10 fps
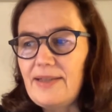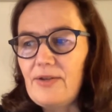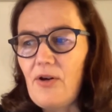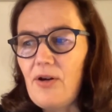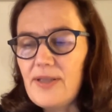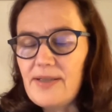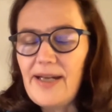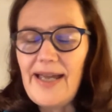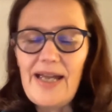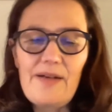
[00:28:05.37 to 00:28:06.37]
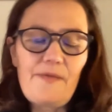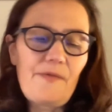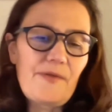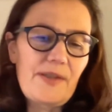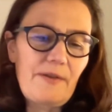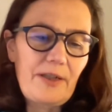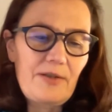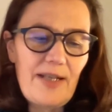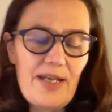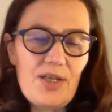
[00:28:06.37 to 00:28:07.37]
you also have the
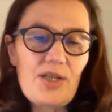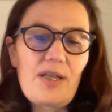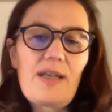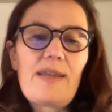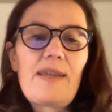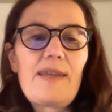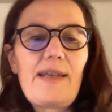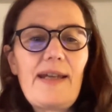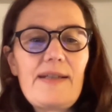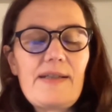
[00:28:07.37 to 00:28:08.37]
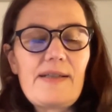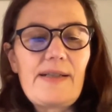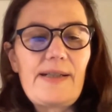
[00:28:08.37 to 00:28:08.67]
regulation that